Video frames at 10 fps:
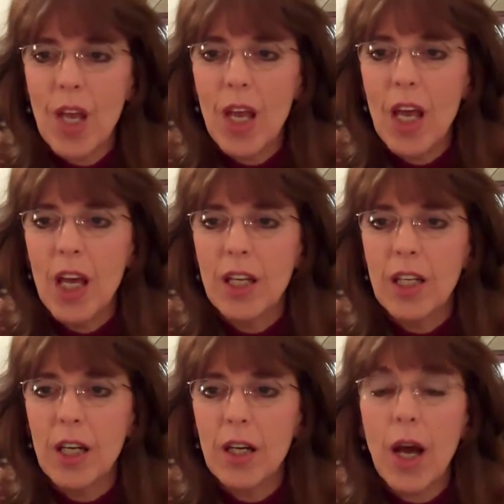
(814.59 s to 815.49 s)

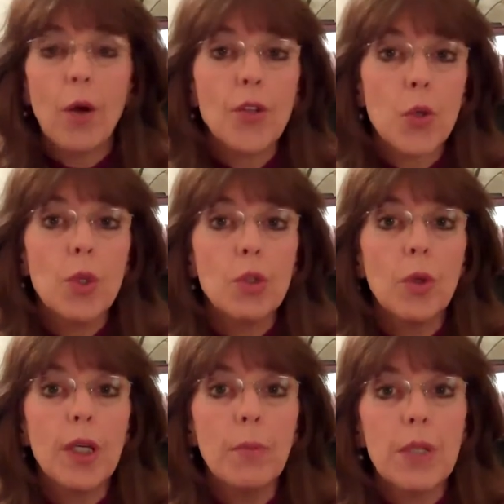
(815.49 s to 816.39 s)
And I also went to
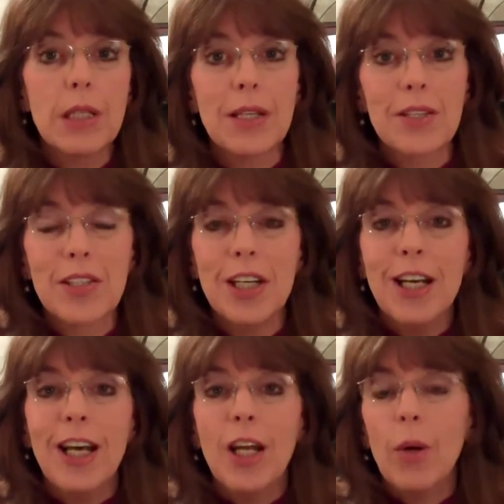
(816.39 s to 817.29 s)
a hypnotist.
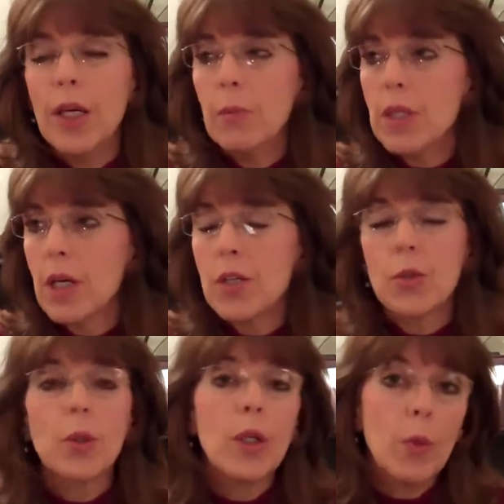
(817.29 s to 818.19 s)
Now, I
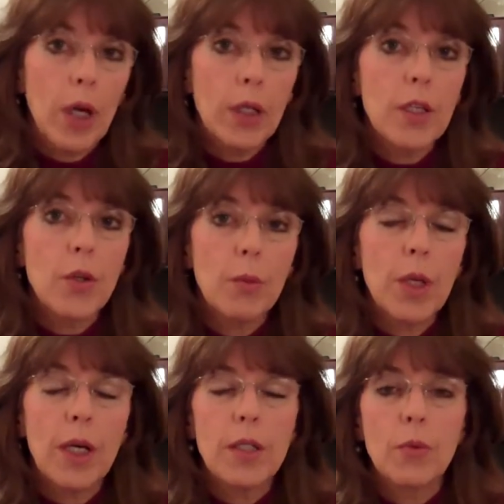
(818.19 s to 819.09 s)
hypnotized really well. He told
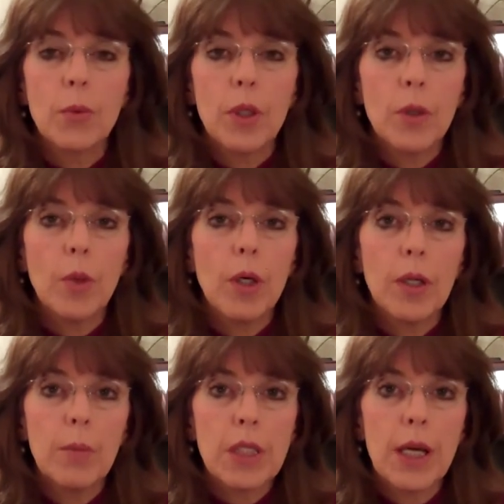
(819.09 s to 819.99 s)
me I did really well
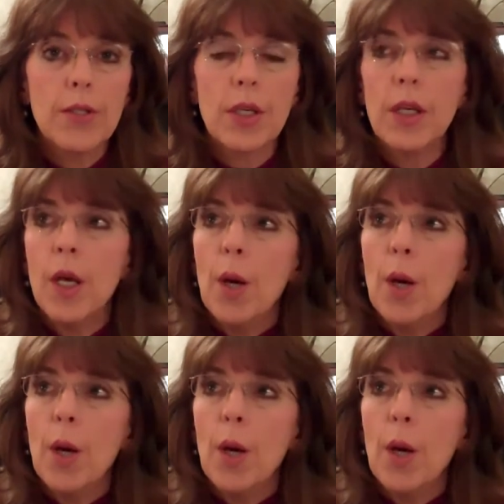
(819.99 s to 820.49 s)
hypnotizing.